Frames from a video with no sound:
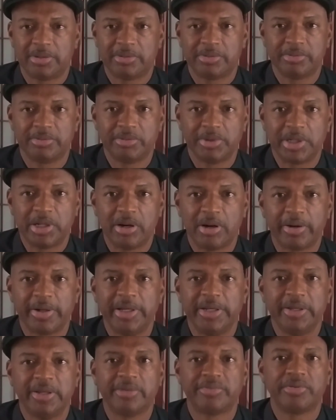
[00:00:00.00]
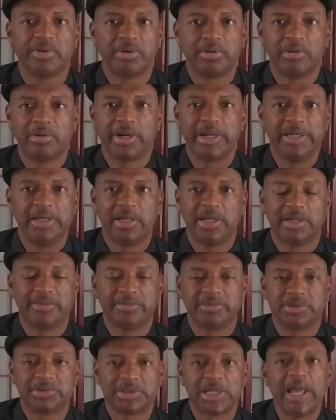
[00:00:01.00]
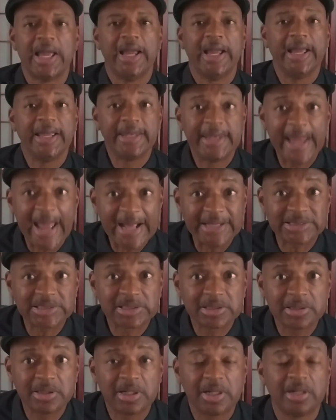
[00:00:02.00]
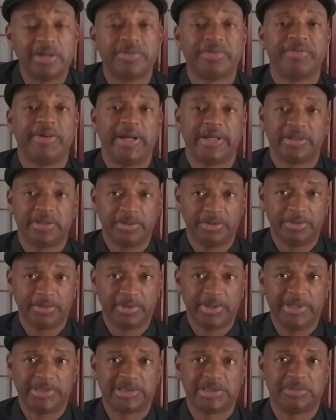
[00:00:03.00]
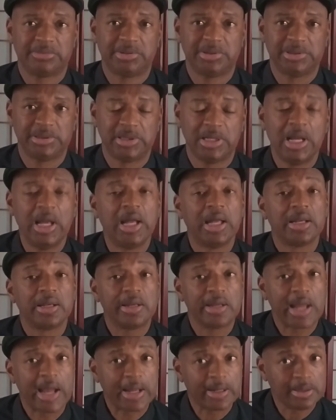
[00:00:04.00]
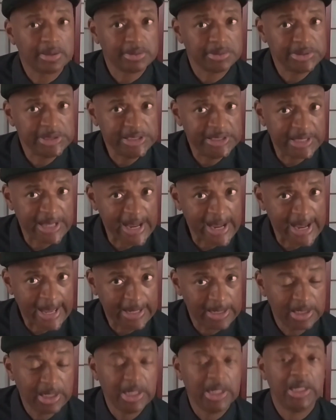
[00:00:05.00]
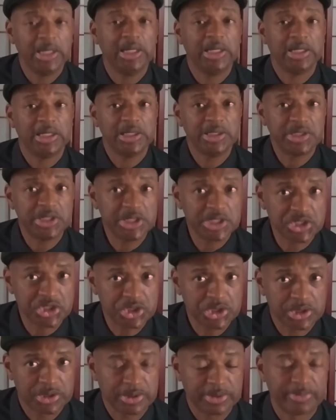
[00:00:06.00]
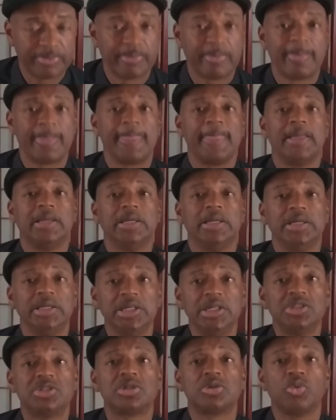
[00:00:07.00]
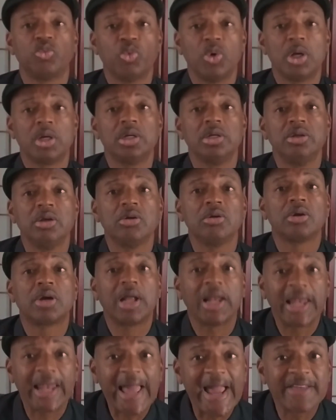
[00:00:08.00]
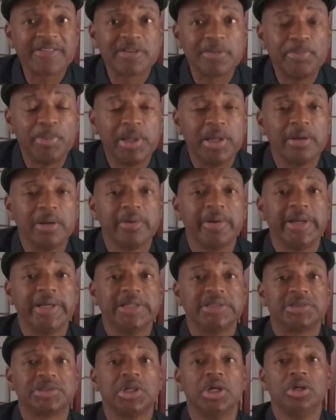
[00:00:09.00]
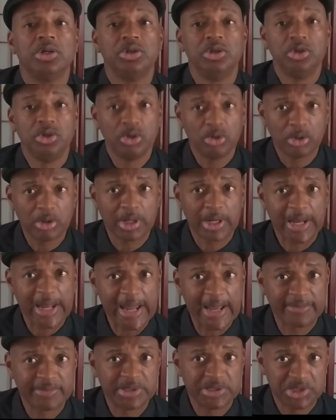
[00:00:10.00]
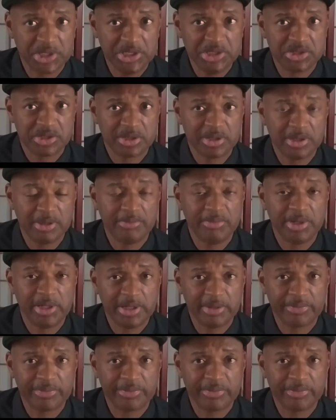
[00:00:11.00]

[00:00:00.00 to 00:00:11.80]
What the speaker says: regarding different grade levels. And that's going to affect your discipline. Not only that, in addition, each one of your class periods, you're going to have to teach them